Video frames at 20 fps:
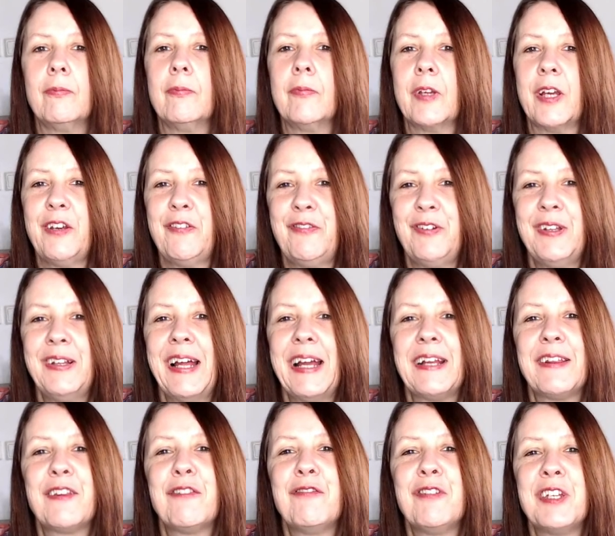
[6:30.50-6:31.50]
If you
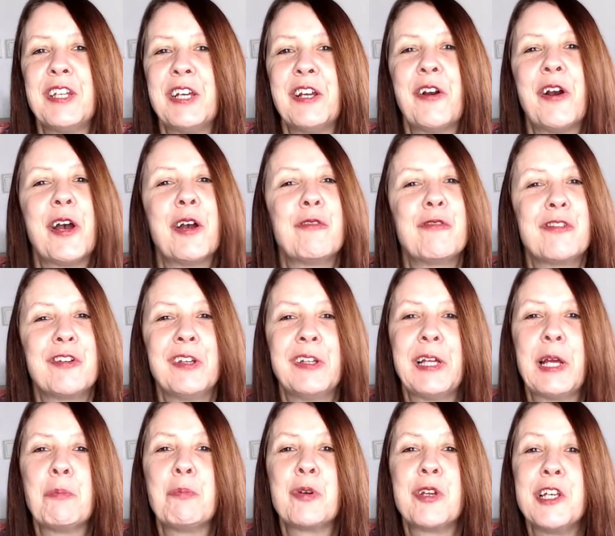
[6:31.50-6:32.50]
like the video, I really
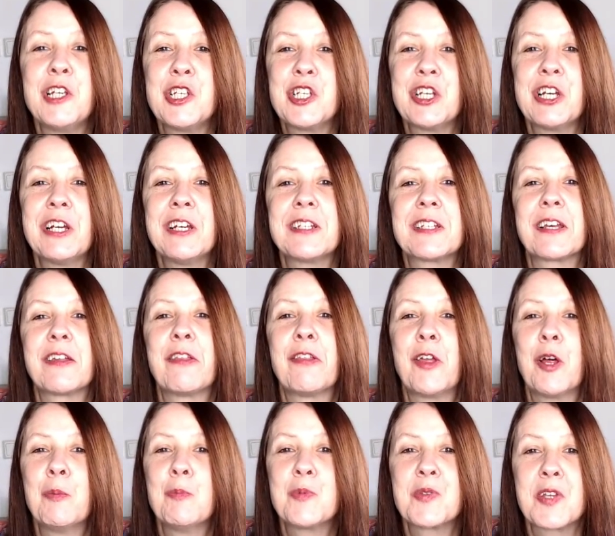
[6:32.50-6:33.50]
appreciate a
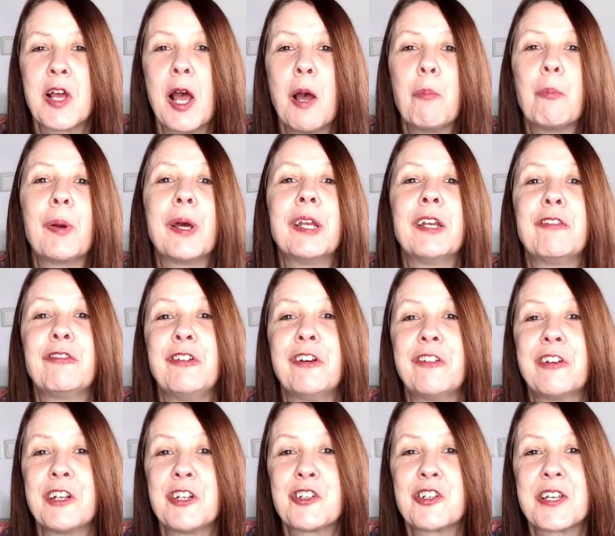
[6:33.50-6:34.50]
thumbs up, and if you're
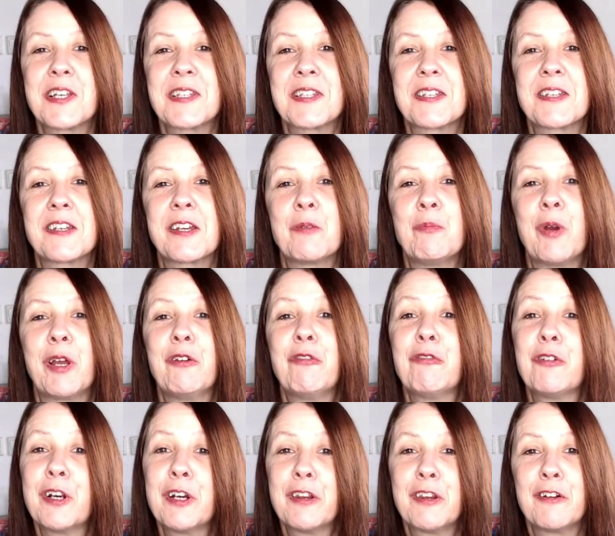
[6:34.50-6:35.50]
interested in my
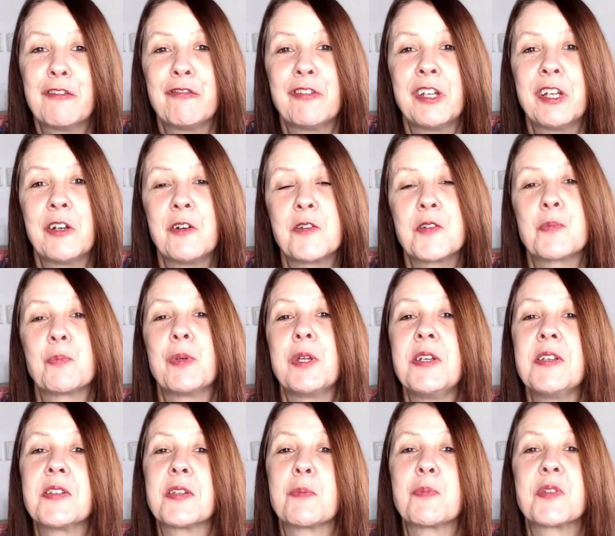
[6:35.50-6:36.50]
further videos,
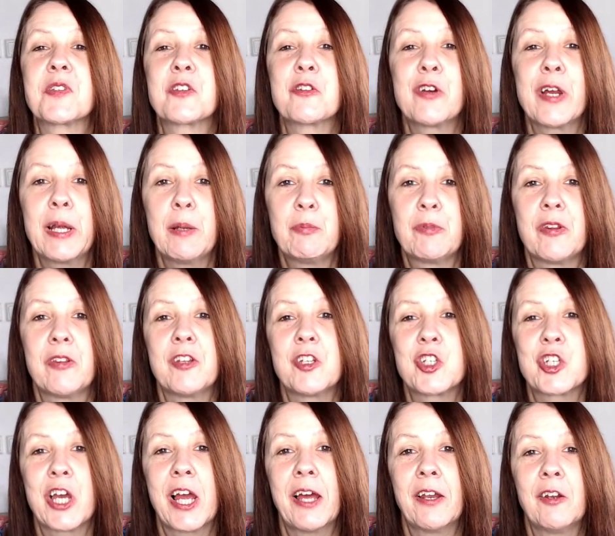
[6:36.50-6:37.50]
please subscribe to the
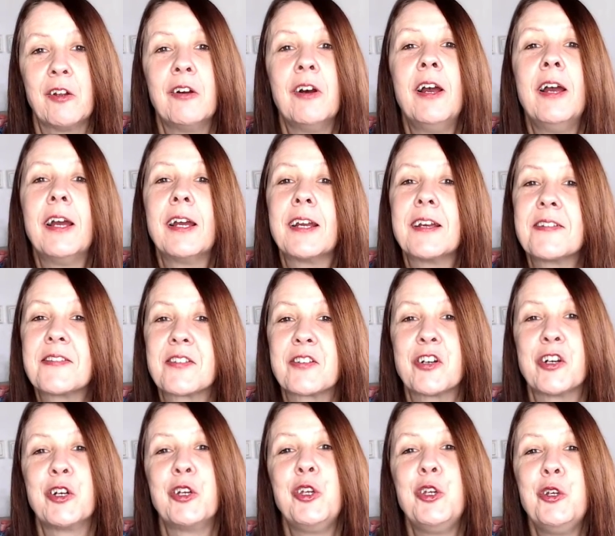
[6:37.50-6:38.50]
channel because
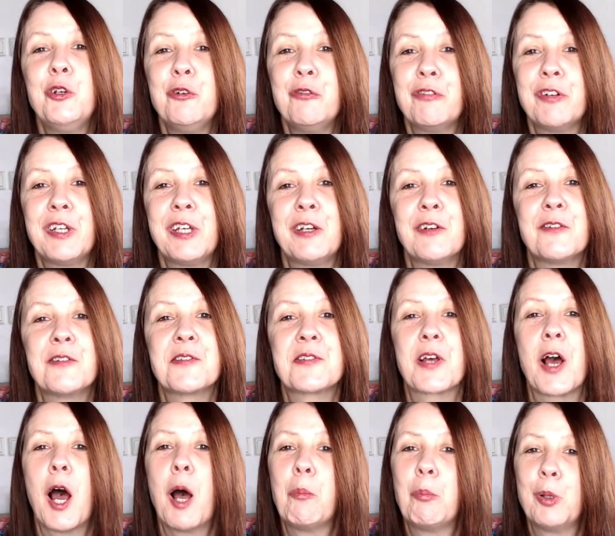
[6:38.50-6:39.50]
there are new videos
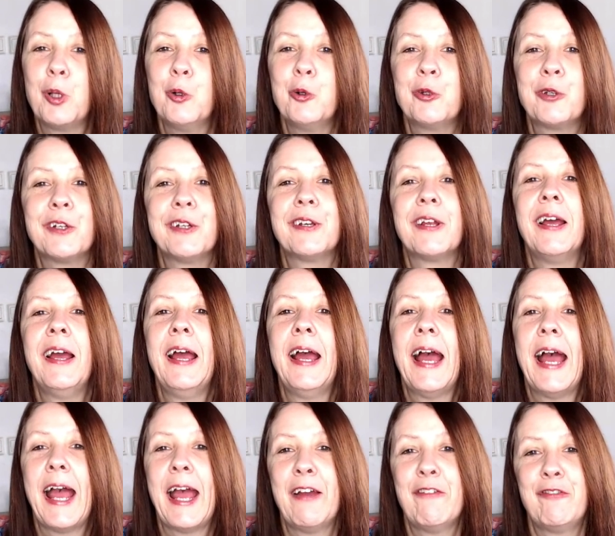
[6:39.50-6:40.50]
uploaded
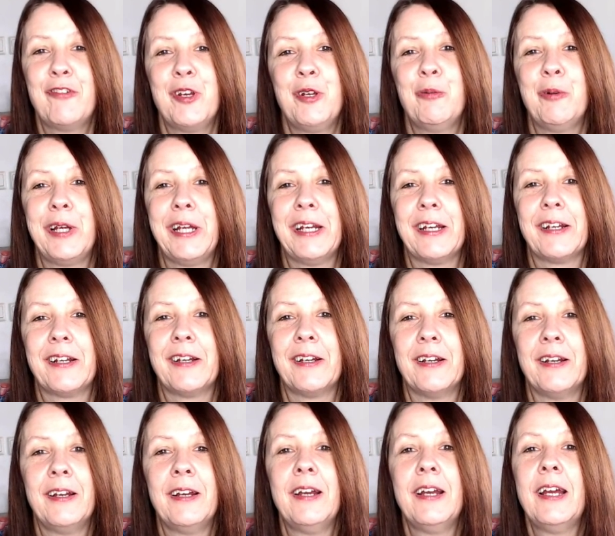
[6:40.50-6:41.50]
every week.
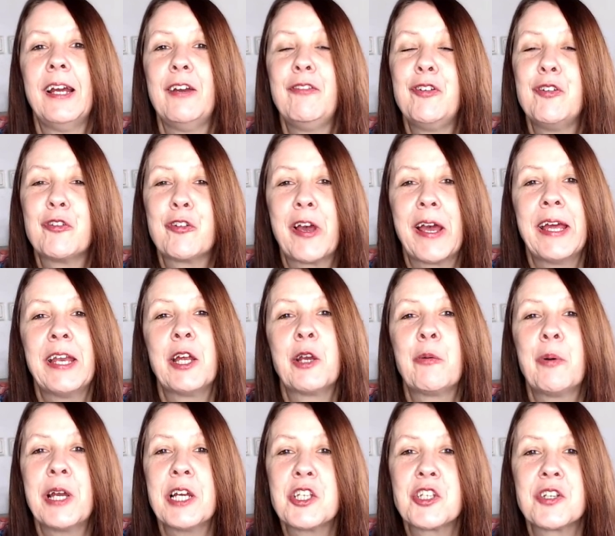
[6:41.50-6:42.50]
If you've got any
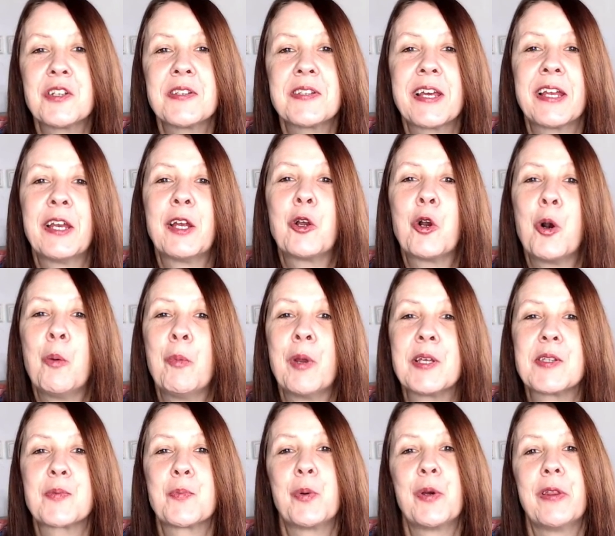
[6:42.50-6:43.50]
questions, any
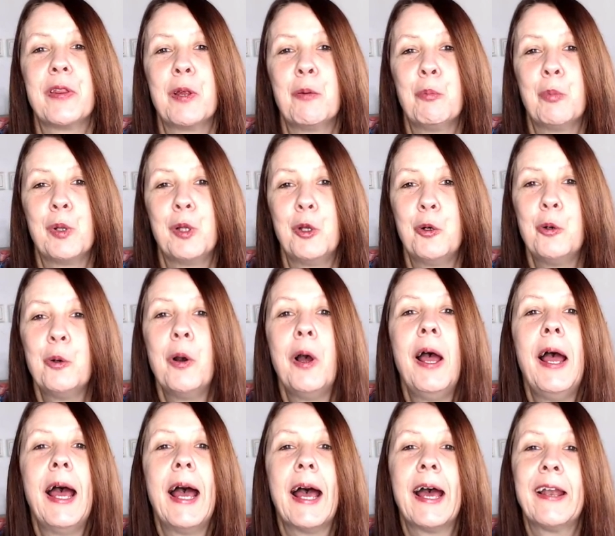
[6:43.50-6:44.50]
comments, put them below
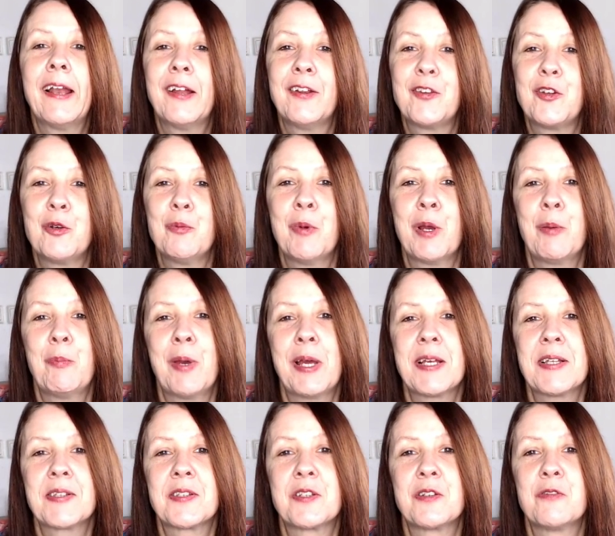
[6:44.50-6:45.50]
and I'll do my
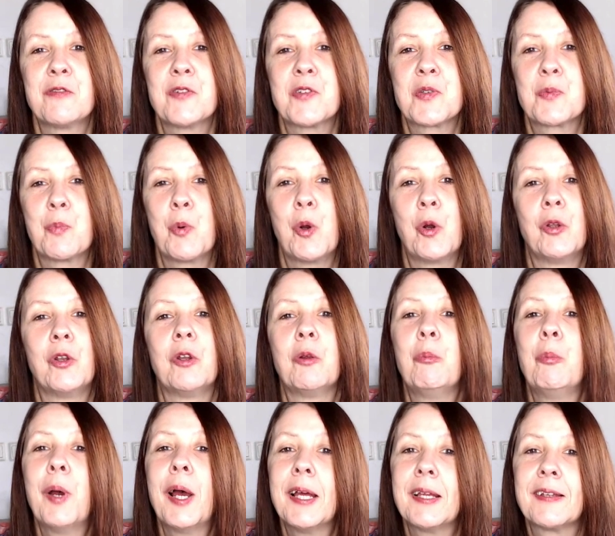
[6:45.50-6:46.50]
best to respond.
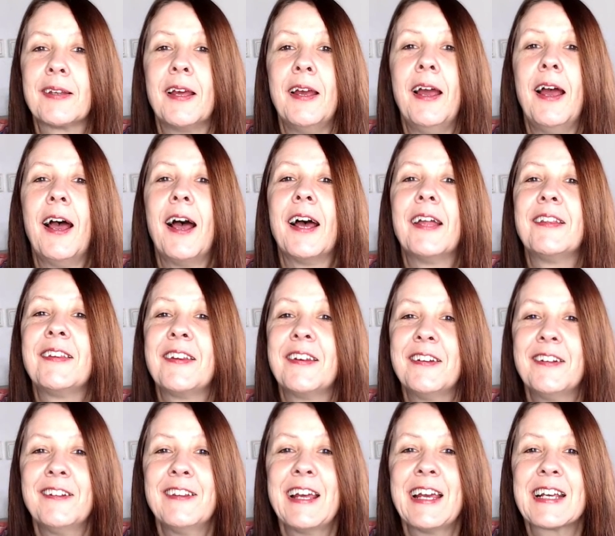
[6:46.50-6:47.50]
But
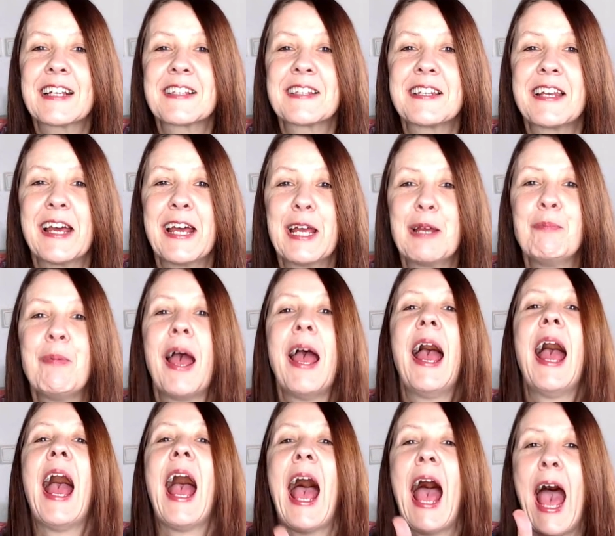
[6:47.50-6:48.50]
until next time,
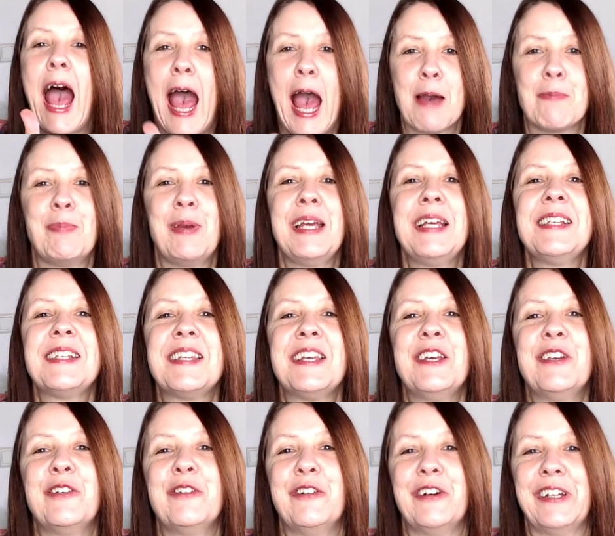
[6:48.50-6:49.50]
happy
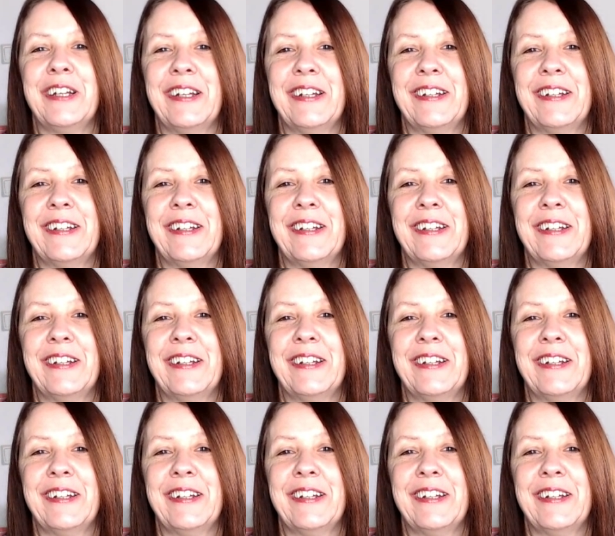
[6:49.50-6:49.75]
Xeroing!